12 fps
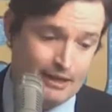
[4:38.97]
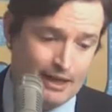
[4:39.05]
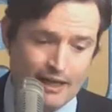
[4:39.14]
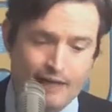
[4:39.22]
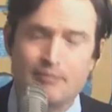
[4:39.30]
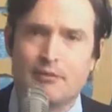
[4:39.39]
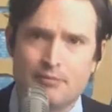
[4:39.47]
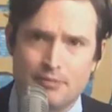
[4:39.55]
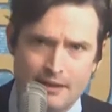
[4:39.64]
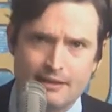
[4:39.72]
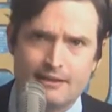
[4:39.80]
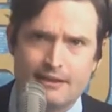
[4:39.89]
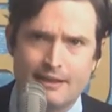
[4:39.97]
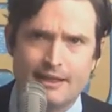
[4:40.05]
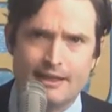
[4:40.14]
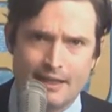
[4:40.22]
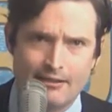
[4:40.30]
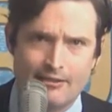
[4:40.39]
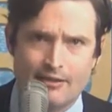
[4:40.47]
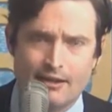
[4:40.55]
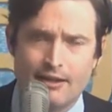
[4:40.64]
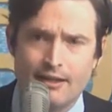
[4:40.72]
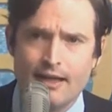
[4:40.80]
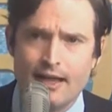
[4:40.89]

I am completely against it.